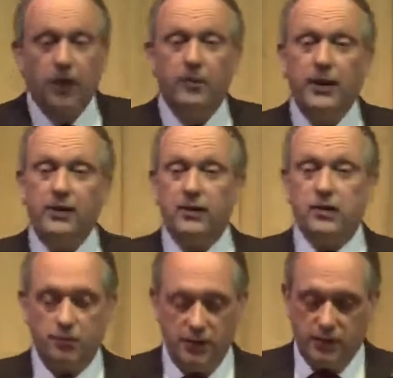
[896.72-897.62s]

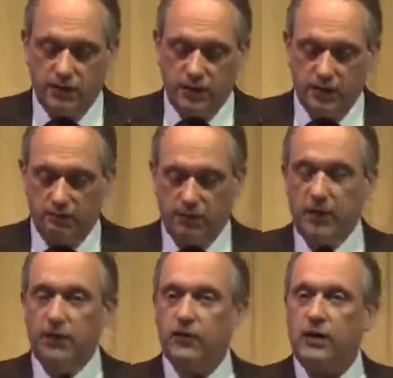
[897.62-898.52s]
Albanianism is the
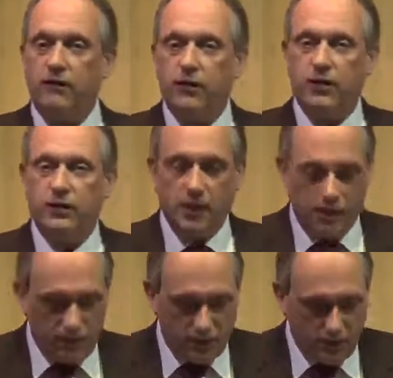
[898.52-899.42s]
belief in everything
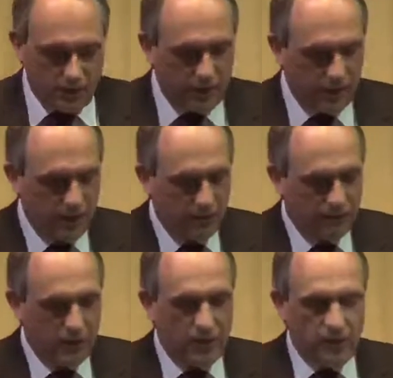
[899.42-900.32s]
that is Albanian,
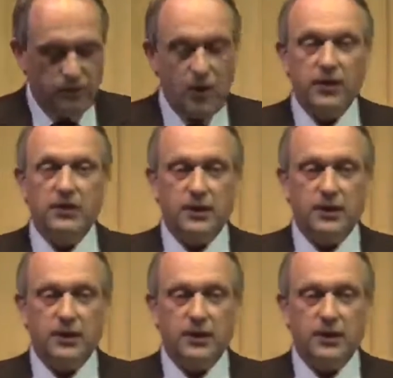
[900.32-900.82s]
rather